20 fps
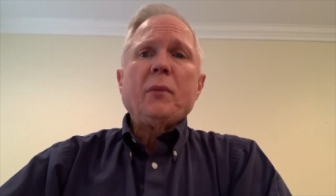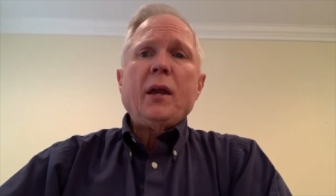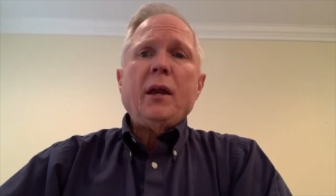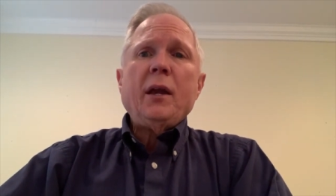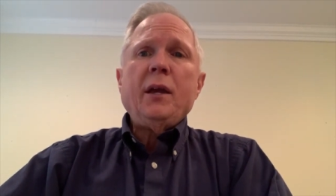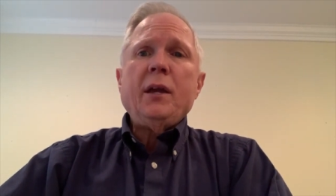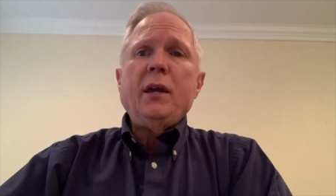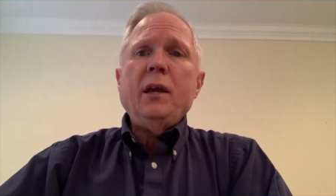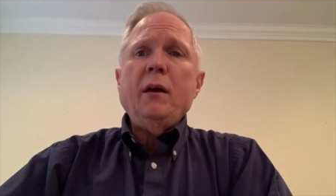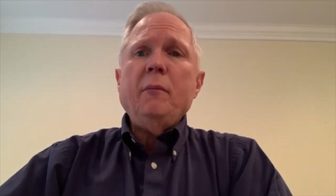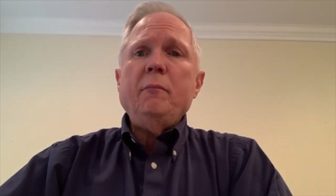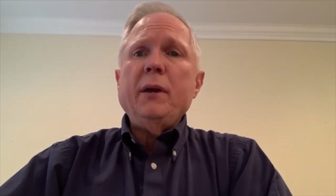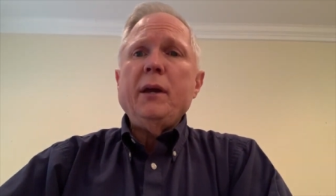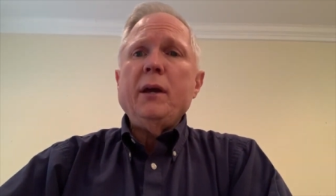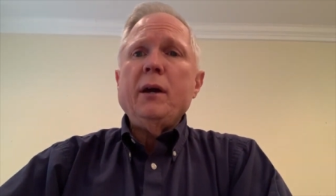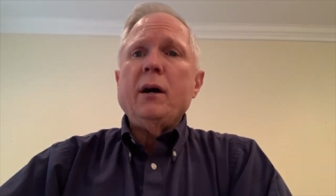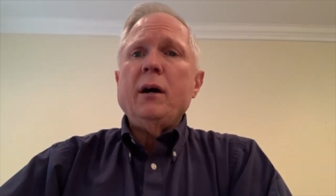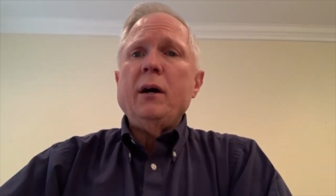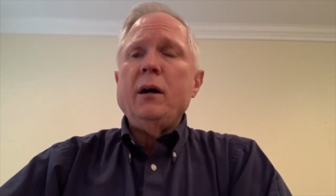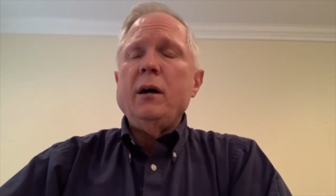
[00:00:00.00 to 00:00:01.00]
and give me
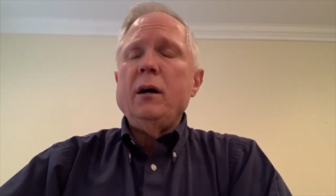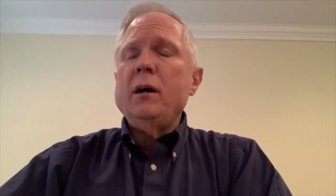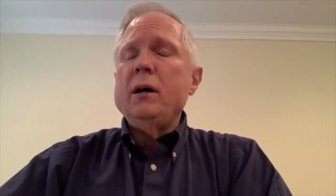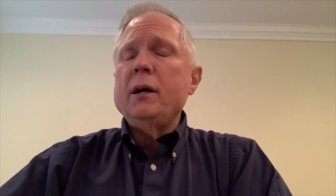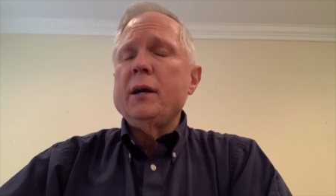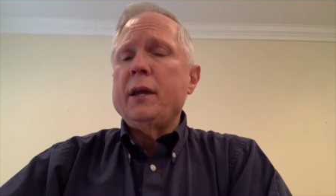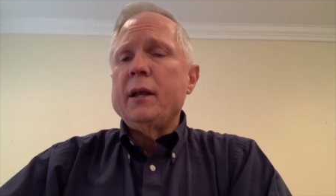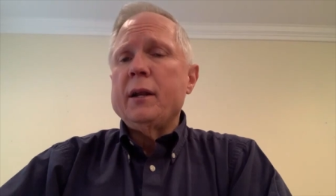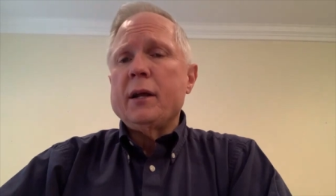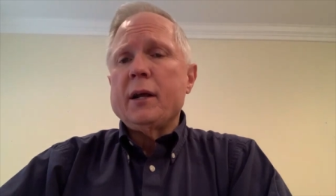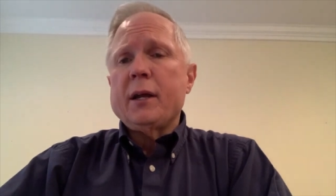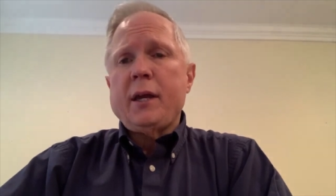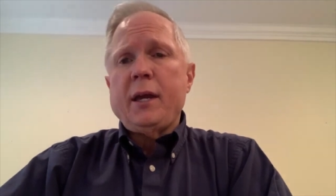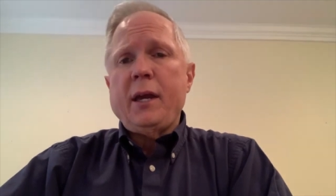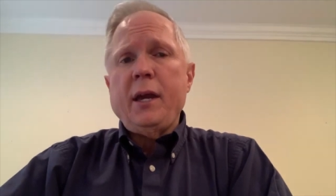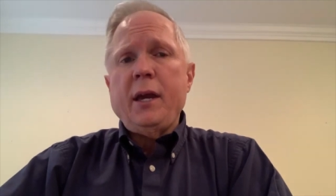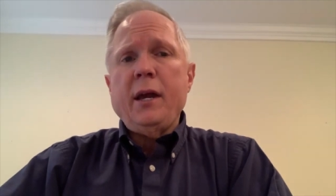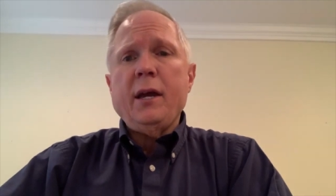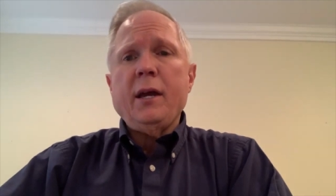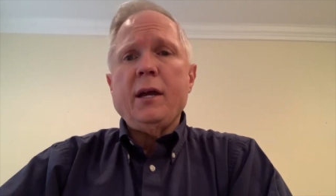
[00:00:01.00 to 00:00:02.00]
a hug and a
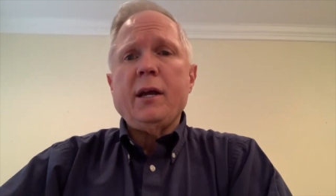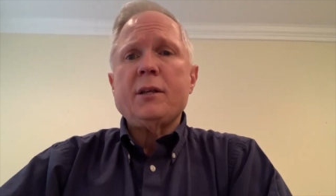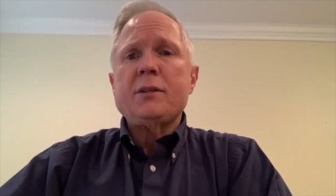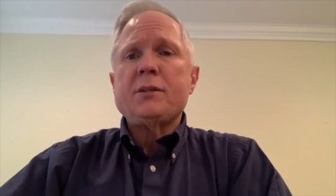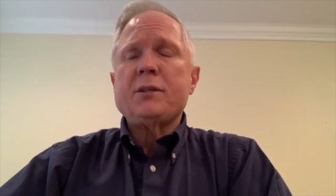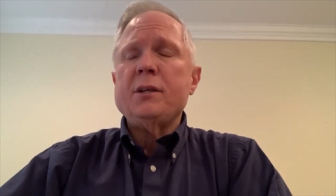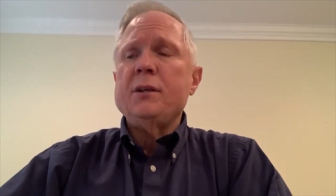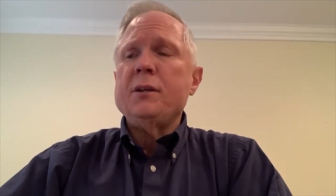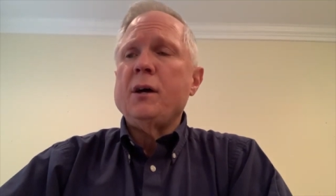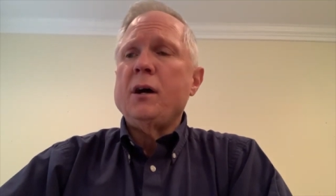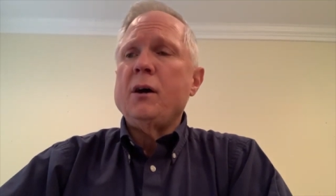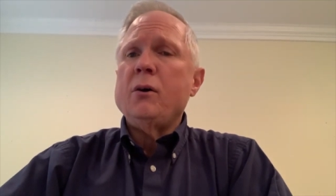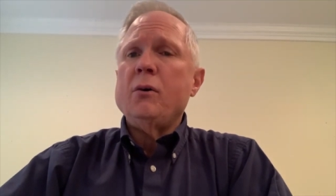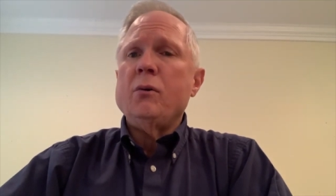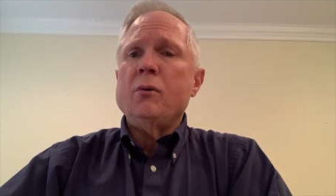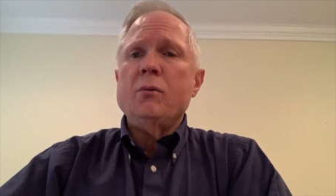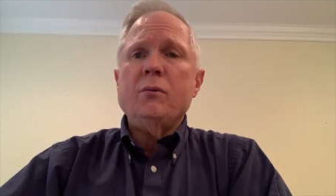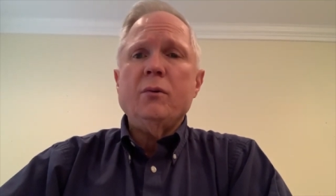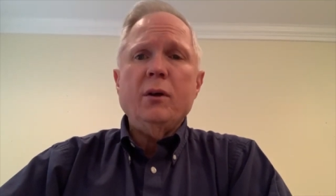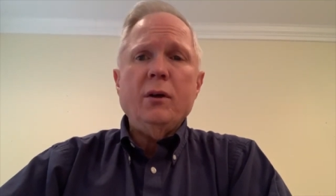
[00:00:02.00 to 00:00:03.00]
kiss and
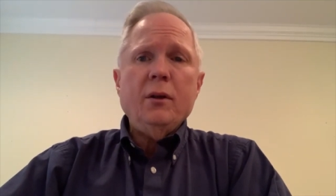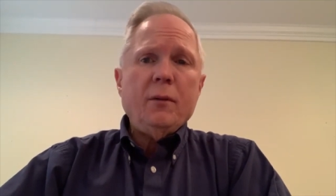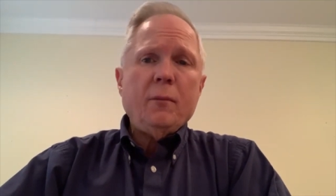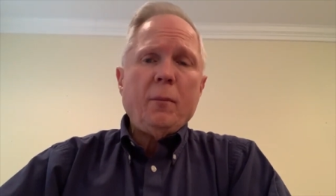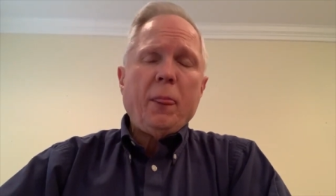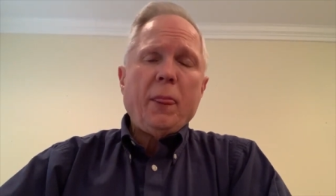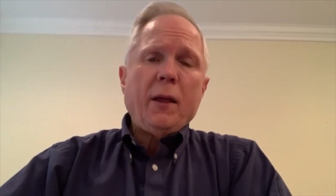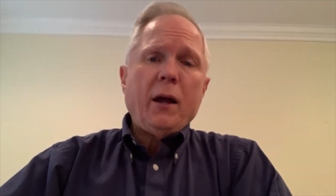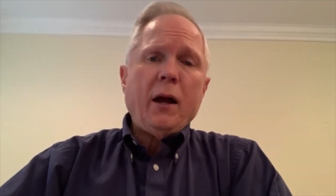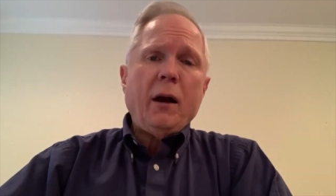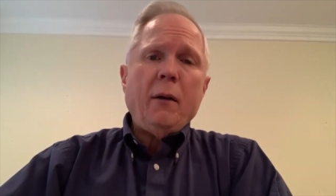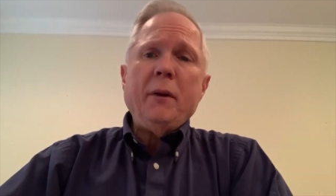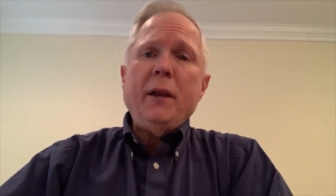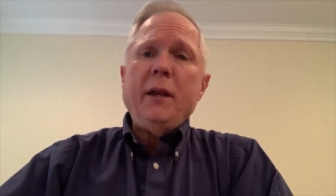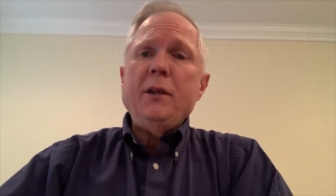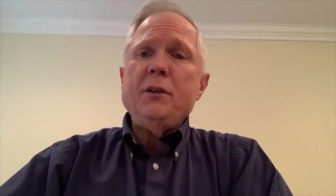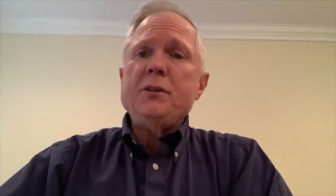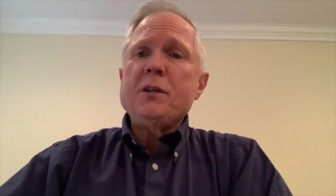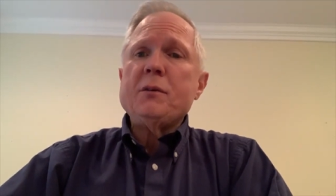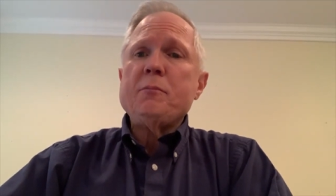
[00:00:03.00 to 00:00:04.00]
oh, I mean,
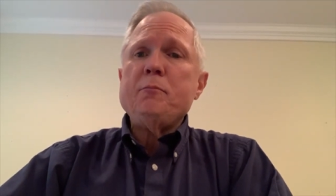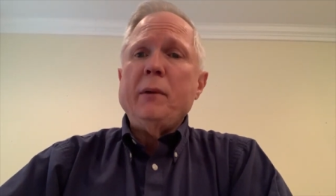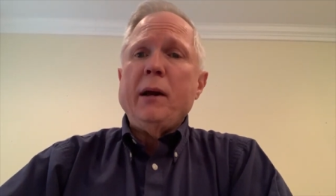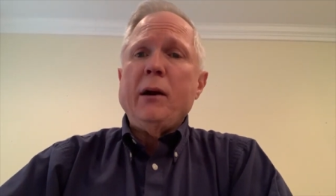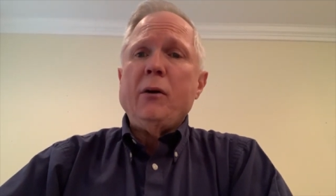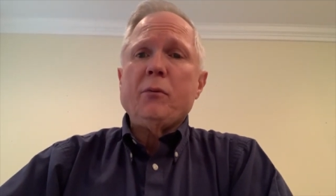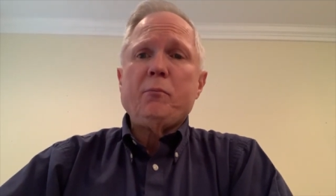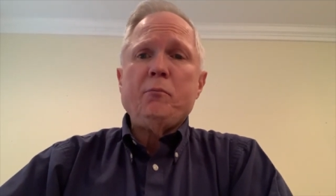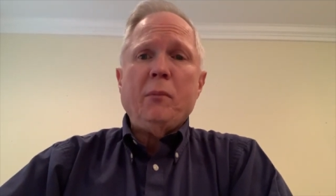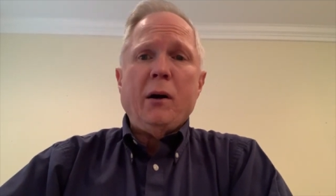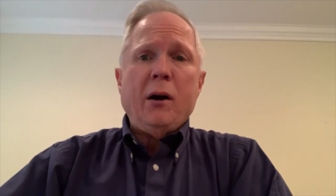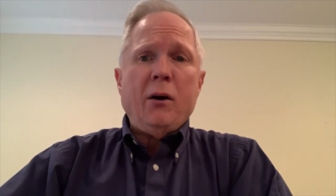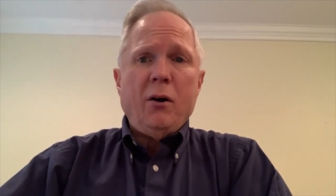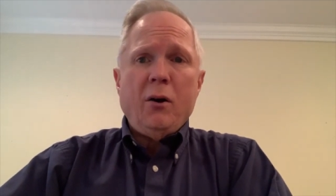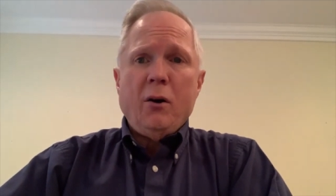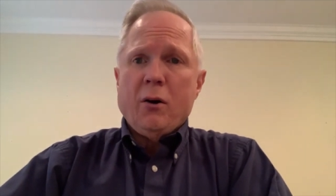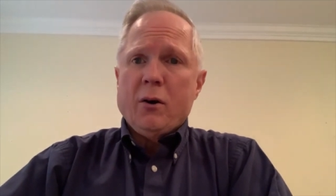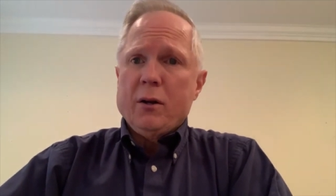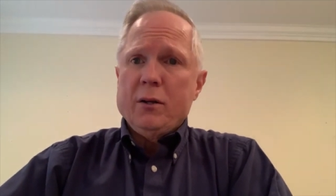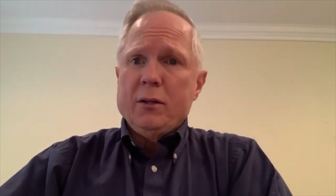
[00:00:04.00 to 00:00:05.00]
it just melted my
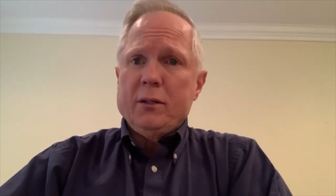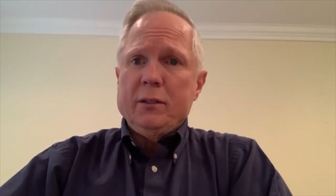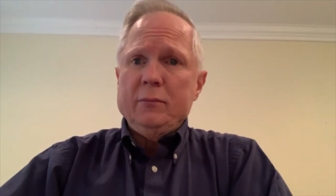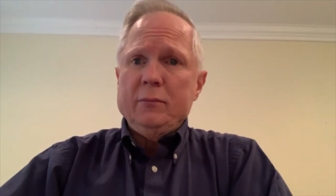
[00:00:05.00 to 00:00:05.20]
heart.